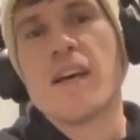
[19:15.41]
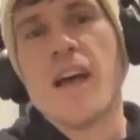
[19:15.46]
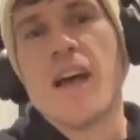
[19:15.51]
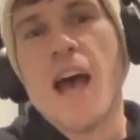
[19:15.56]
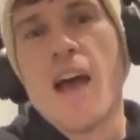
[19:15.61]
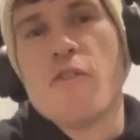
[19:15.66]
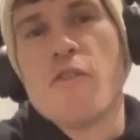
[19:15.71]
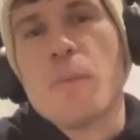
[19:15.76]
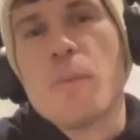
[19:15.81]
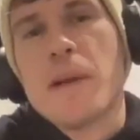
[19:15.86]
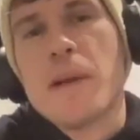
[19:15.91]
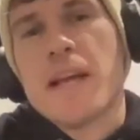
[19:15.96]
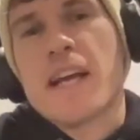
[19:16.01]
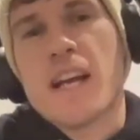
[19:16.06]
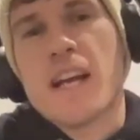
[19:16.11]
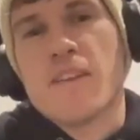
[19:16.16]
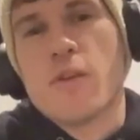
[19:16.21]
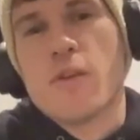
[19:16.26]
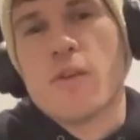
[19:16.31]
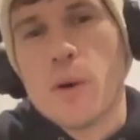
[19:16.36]
everybody kind
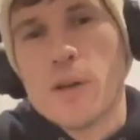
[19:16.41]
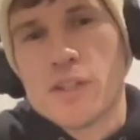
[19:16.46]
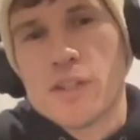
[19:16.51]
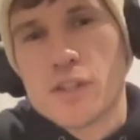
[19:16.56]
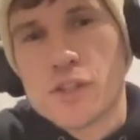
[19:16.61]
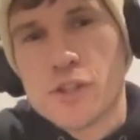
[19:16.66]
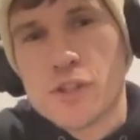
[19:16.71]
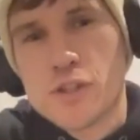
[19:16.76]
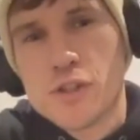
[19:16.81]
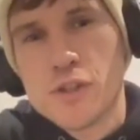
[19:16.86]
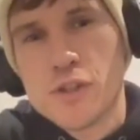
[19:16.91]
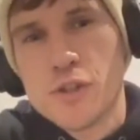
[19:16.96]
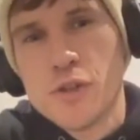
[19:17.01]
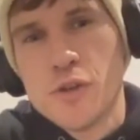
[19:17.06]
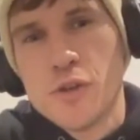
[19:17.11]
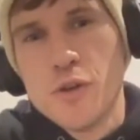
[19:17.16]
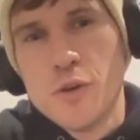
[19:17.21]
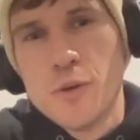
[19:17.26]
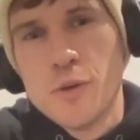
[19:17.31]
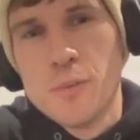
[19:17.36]
of always
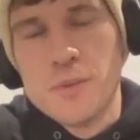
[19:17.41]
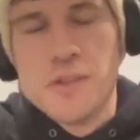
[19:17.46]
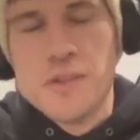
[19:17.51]
assumed.